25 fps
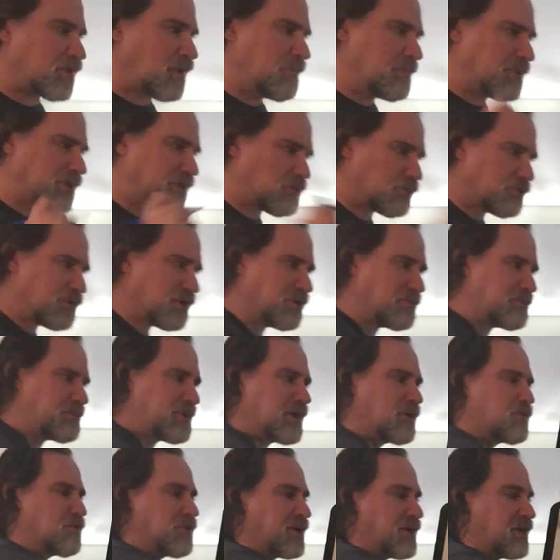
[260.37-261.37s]
But the real
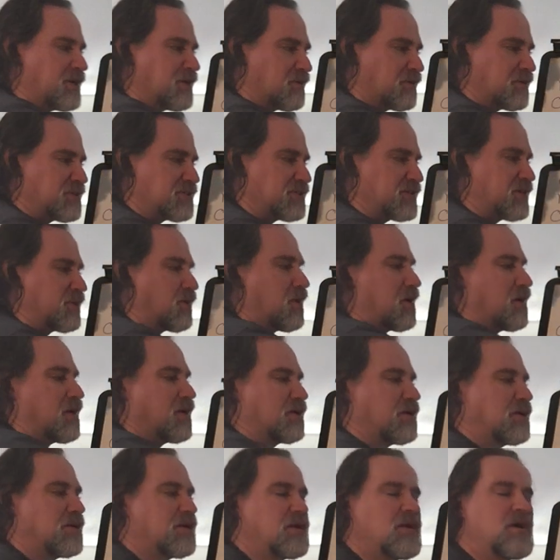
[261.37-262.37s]
big one here is that
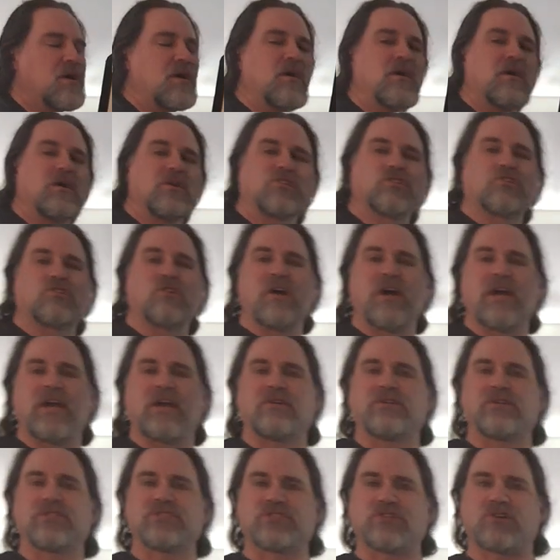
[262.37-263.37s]
all
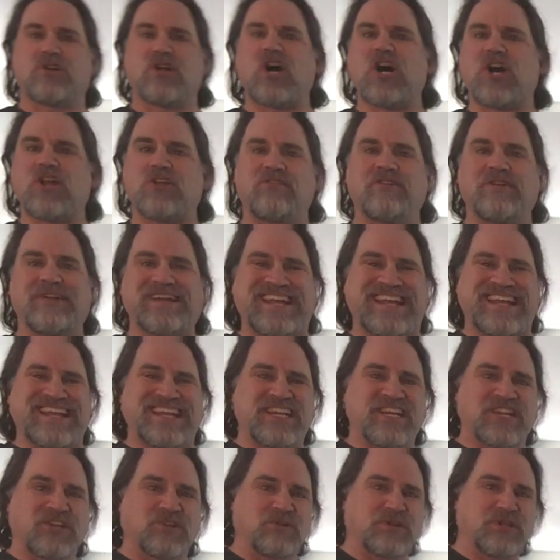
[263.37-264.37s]
triangles are
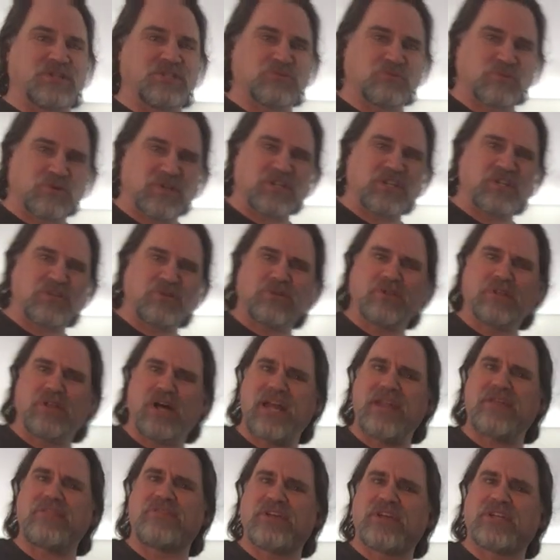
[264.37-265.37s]
180 degrees. And we're going to do a
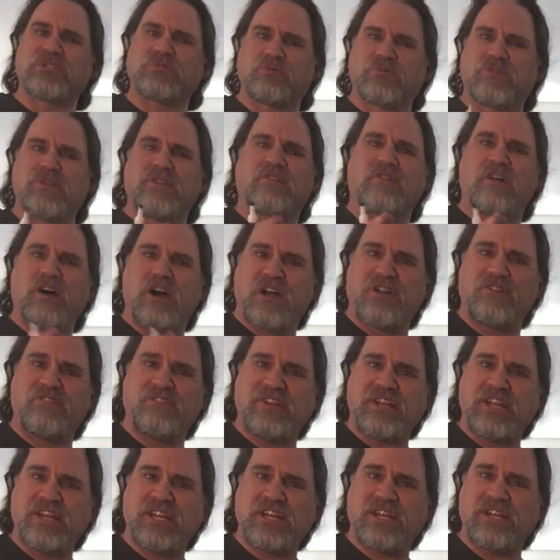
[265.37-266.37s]
lot of things that are
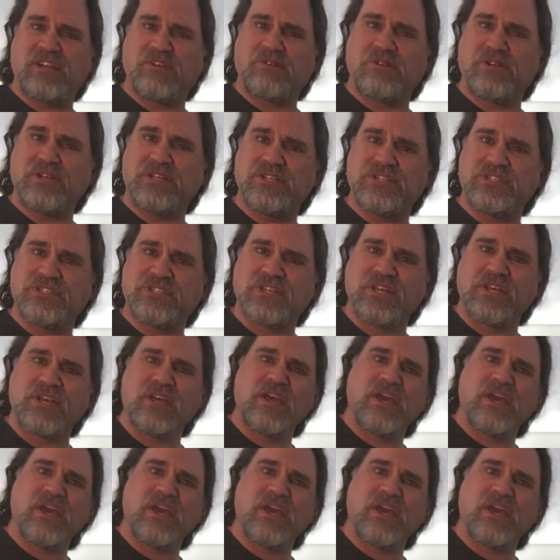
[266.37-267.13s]
180 degrees,